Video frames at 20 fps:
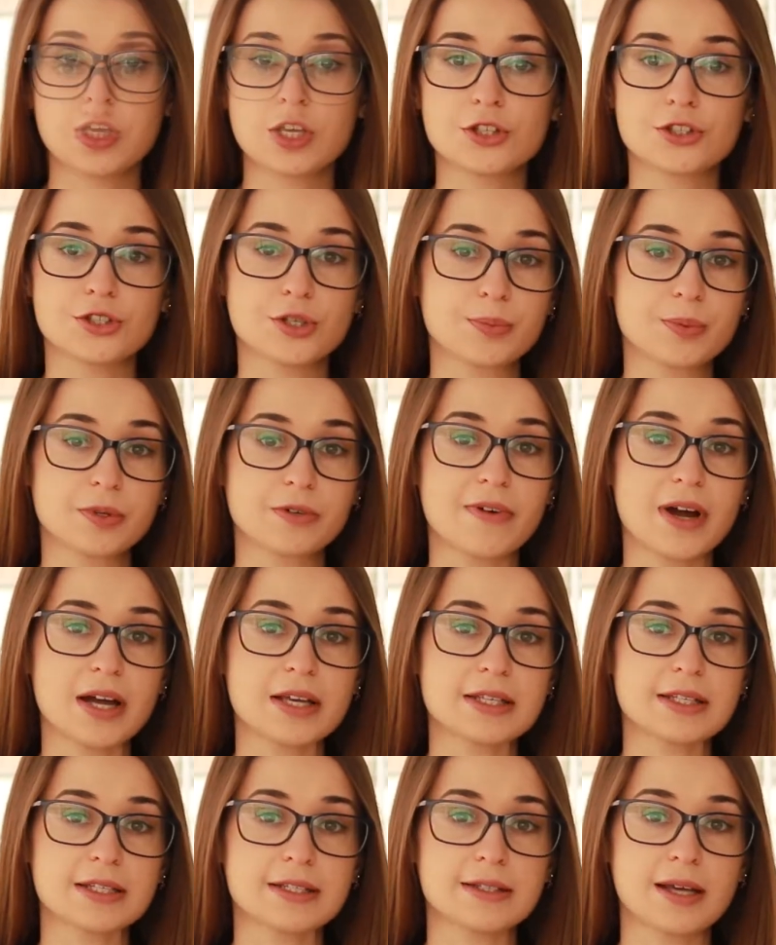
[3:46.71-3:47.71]

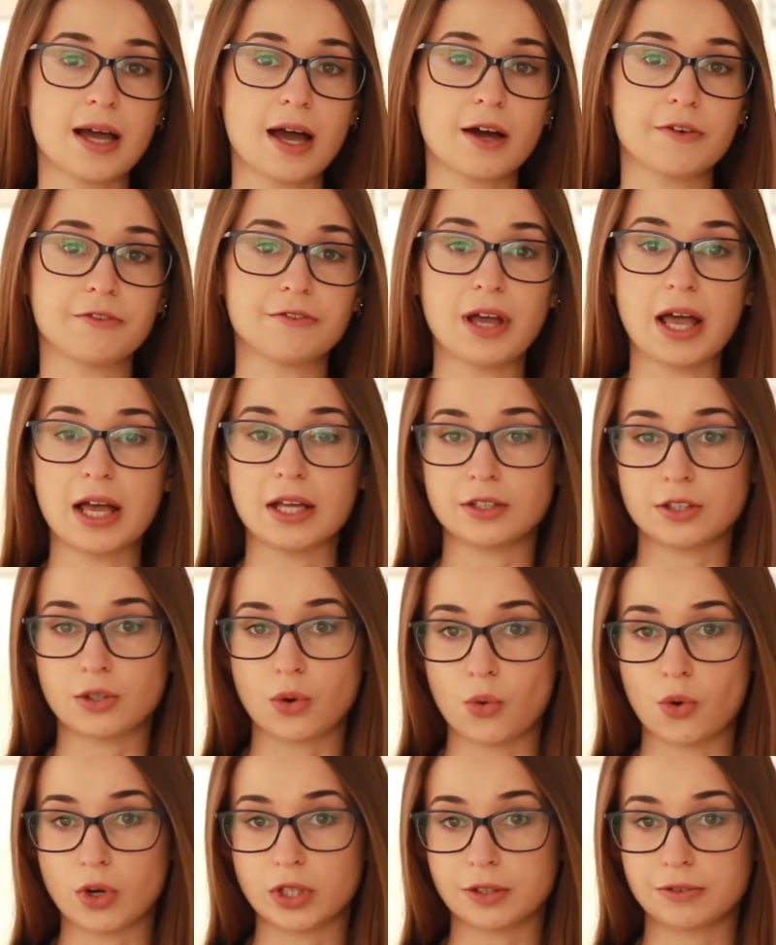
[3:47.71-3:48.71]
supervise staff and
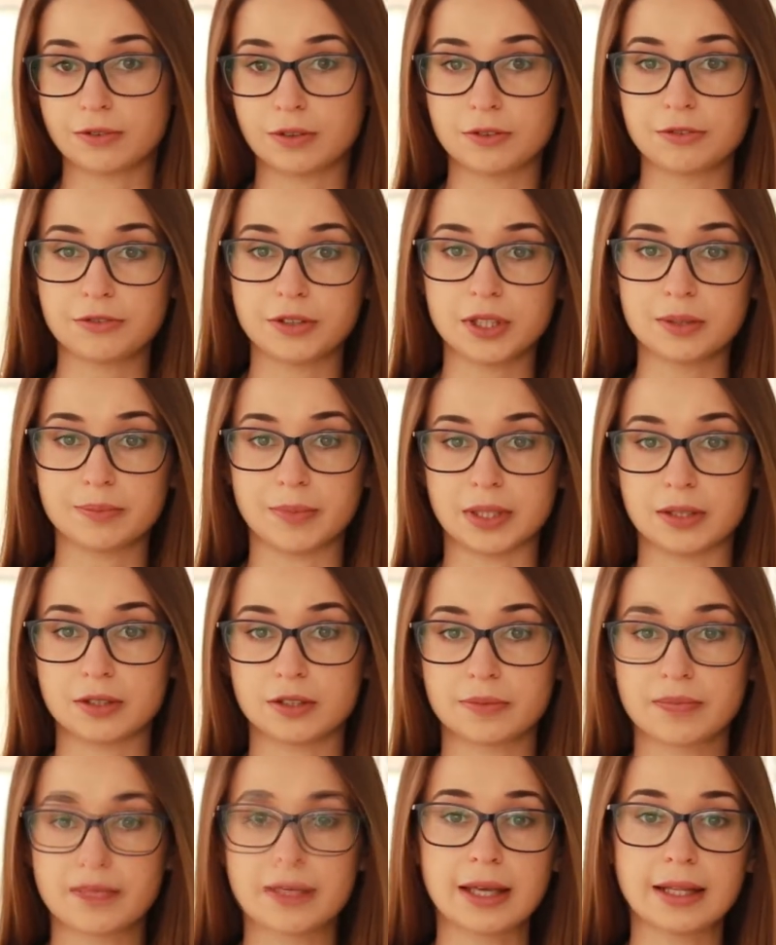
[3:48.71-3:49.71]
order
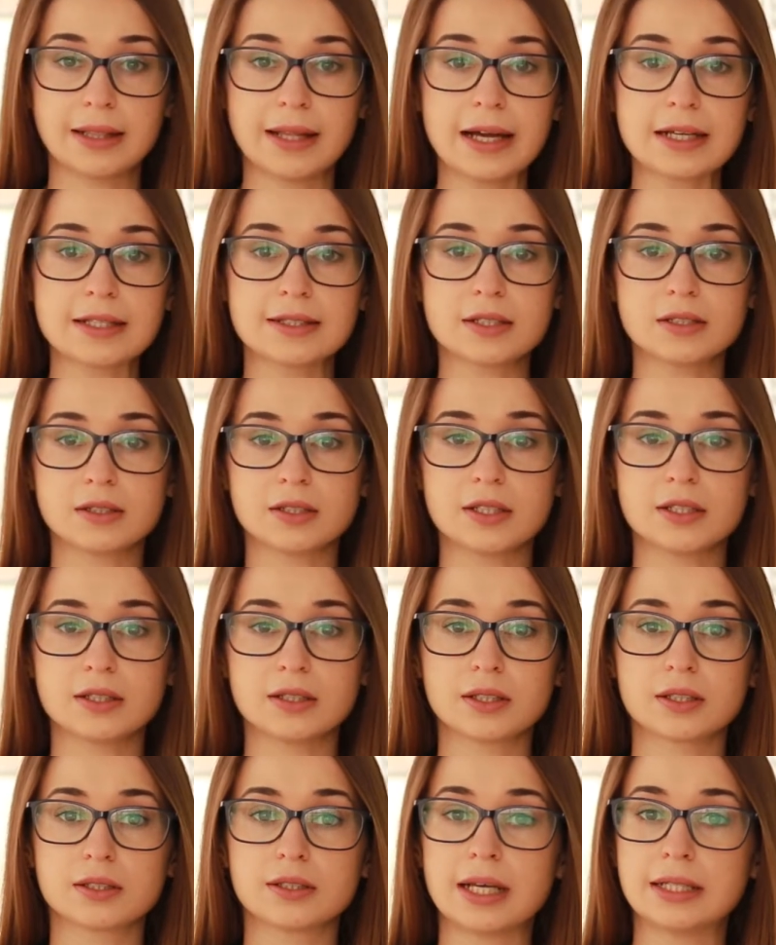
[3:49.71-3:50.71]
fulfillment, collect
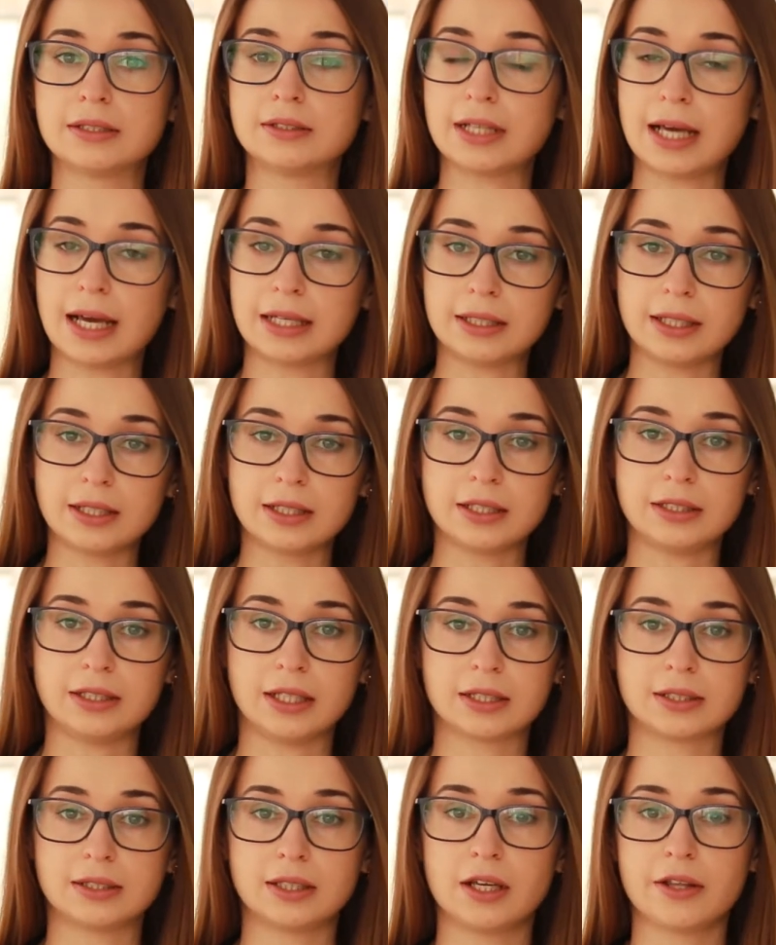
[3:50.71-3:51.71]
statistics and
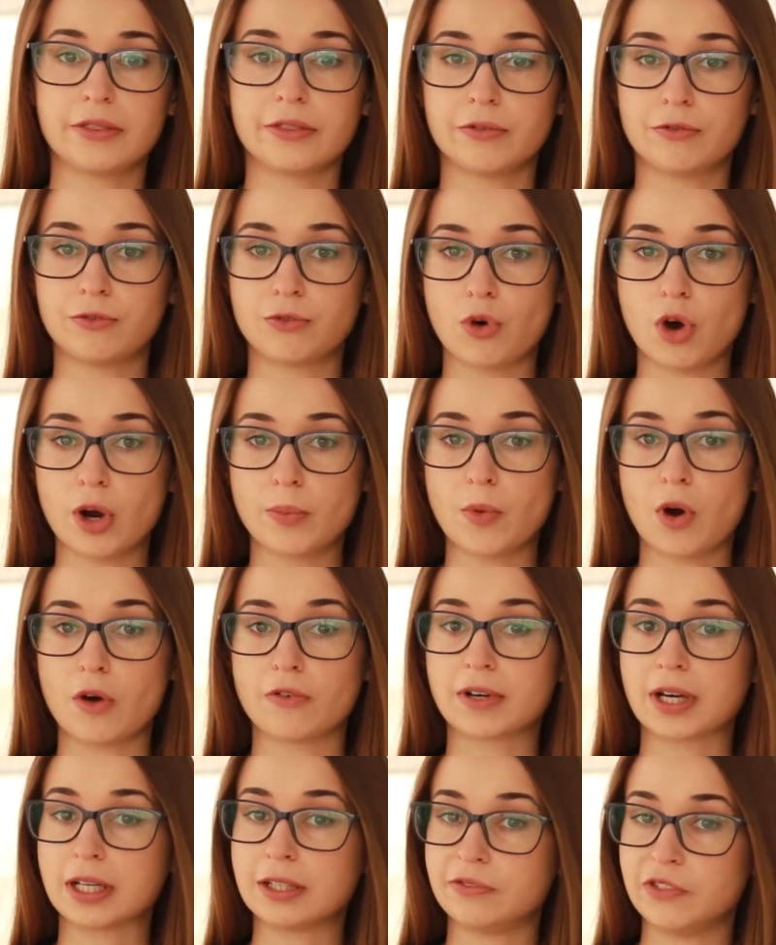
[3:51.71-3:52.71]
analytics in the form
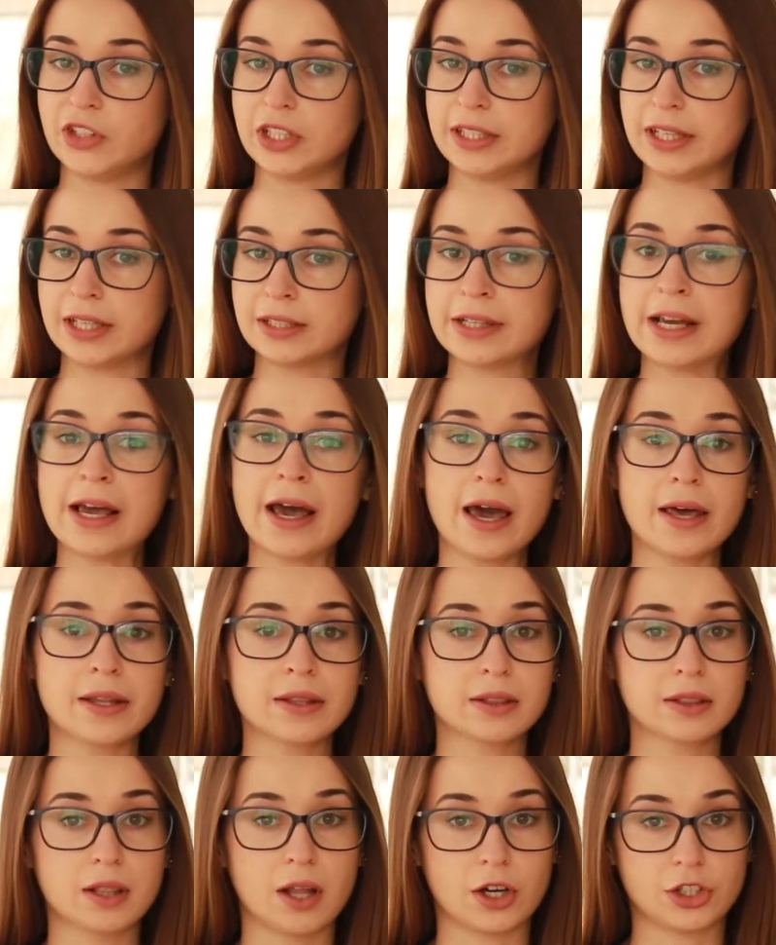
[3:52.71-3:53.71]
of convenient
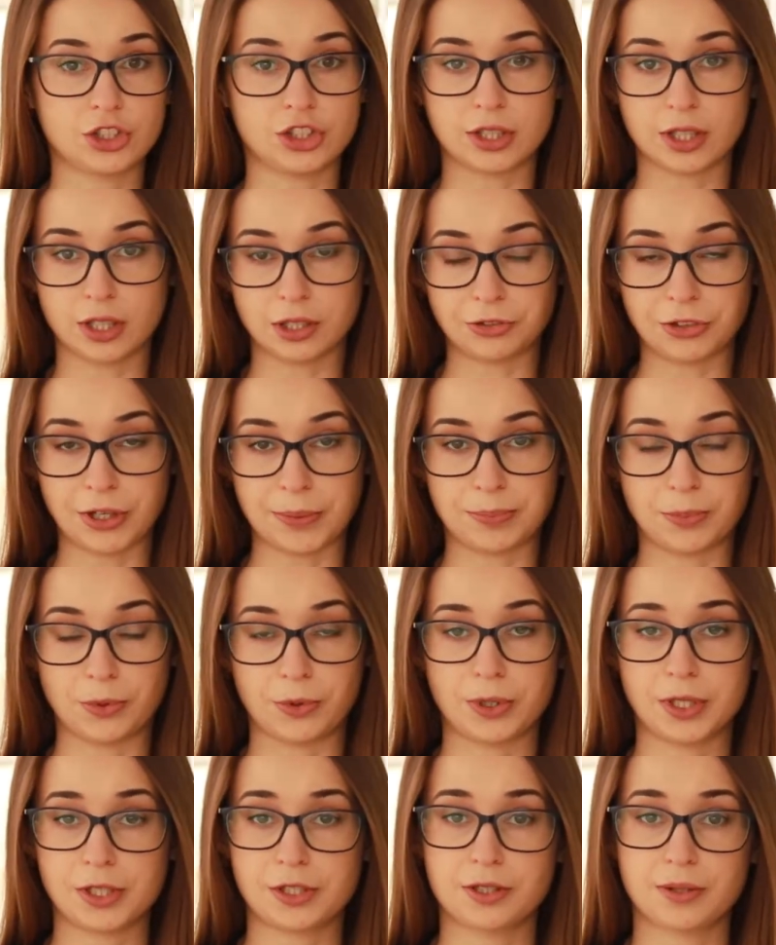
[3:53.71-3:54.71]
and logical
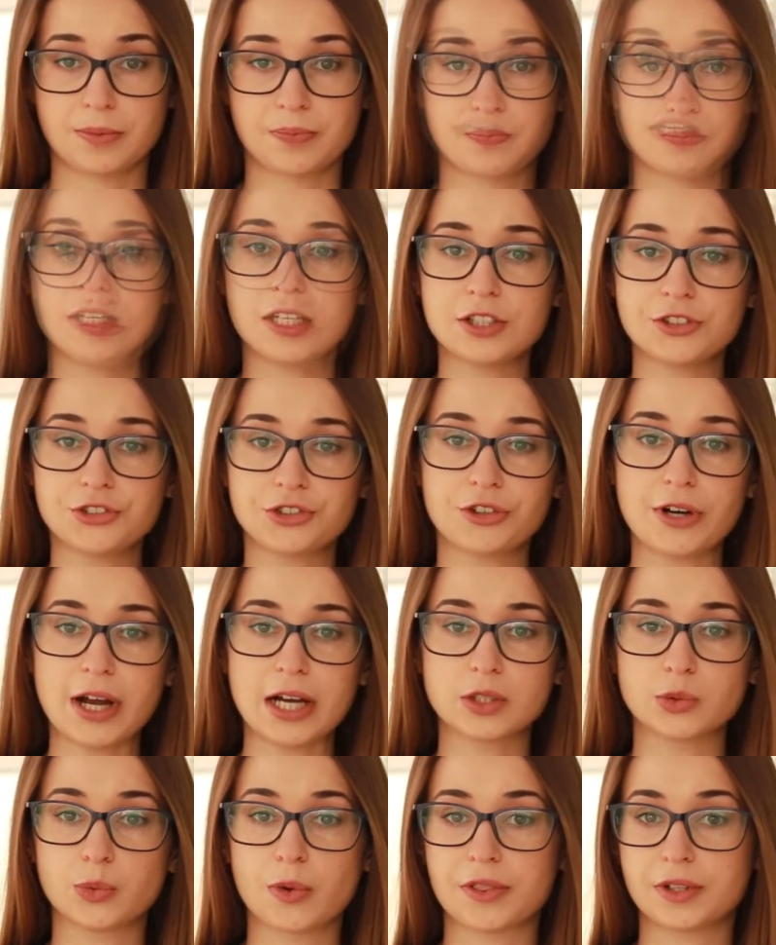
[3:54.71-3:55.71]
reports,
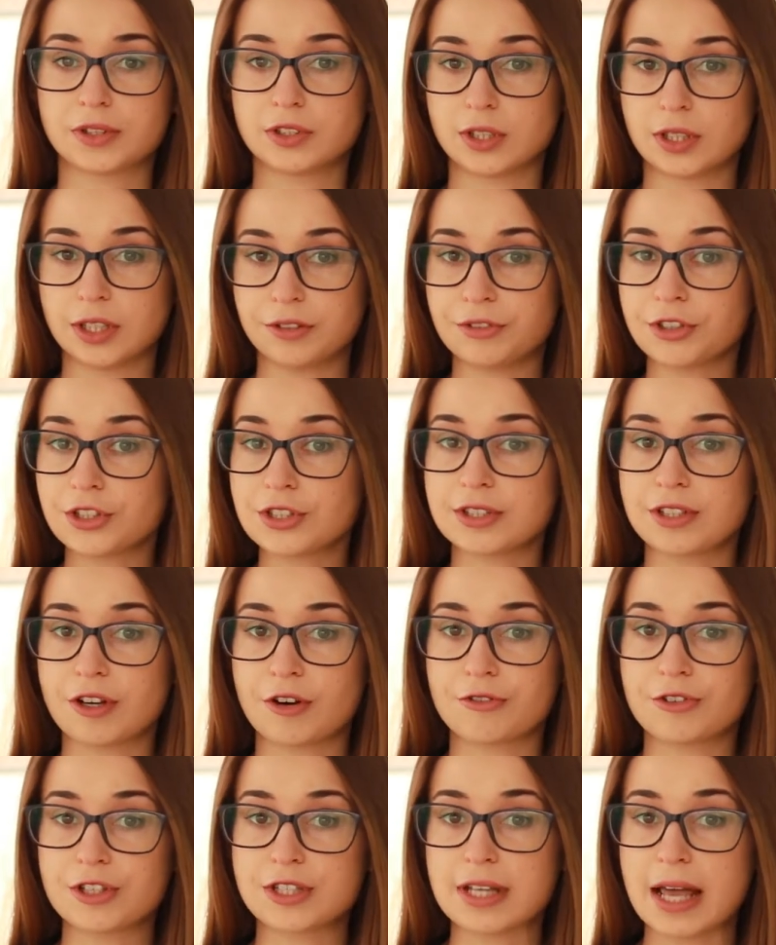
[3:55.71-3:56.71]
interact with delivery
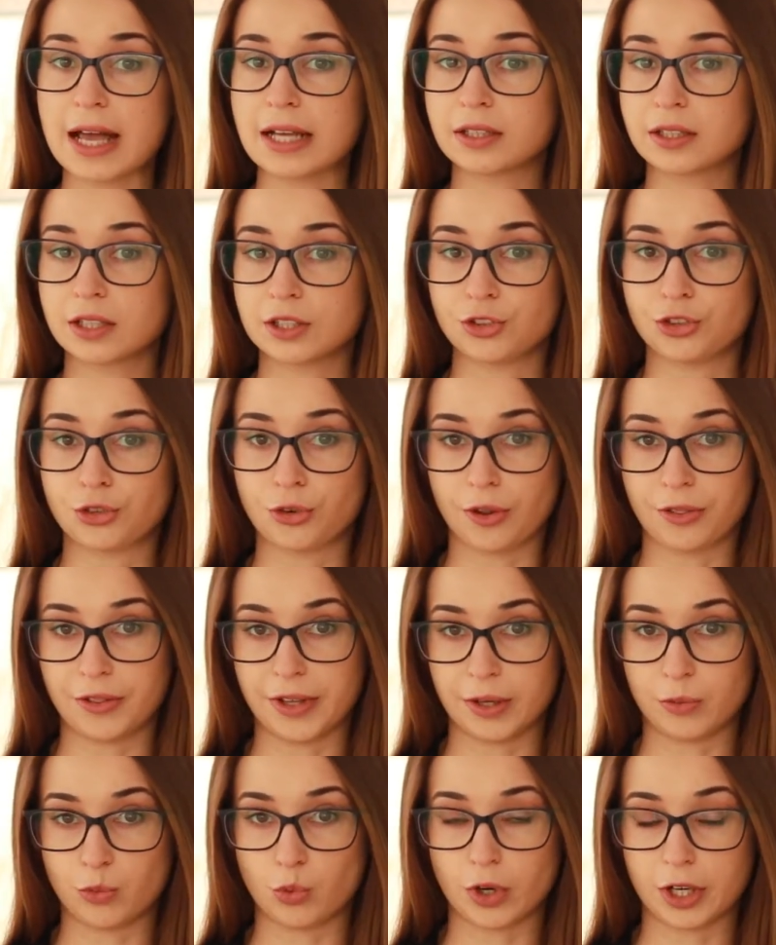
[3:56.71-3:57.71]
service and control
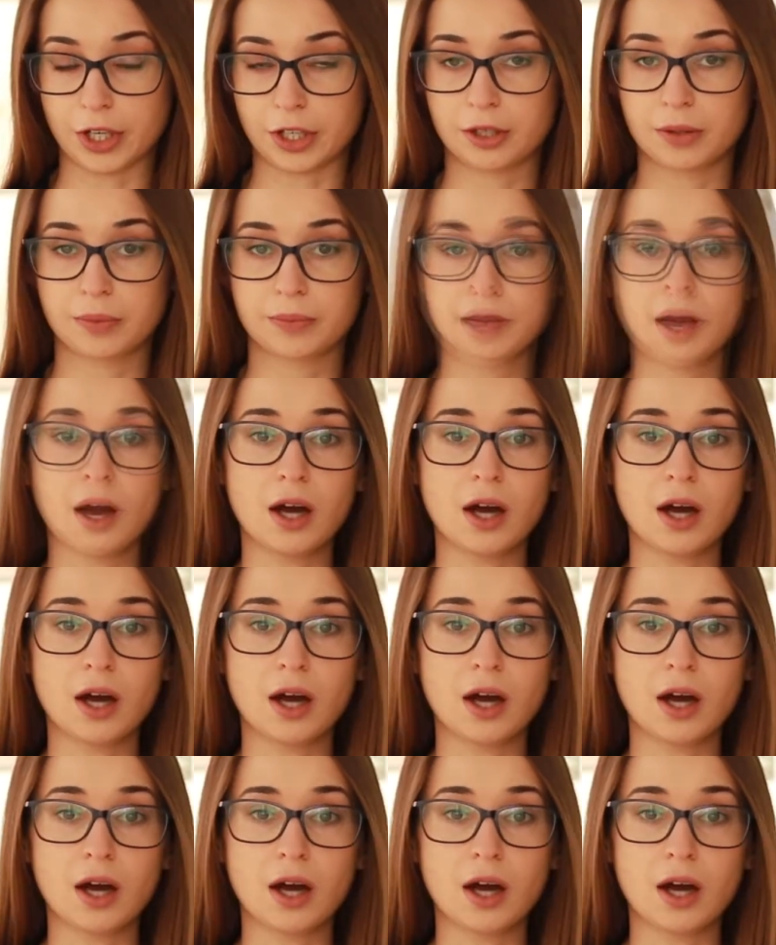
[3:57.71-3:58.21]
their work.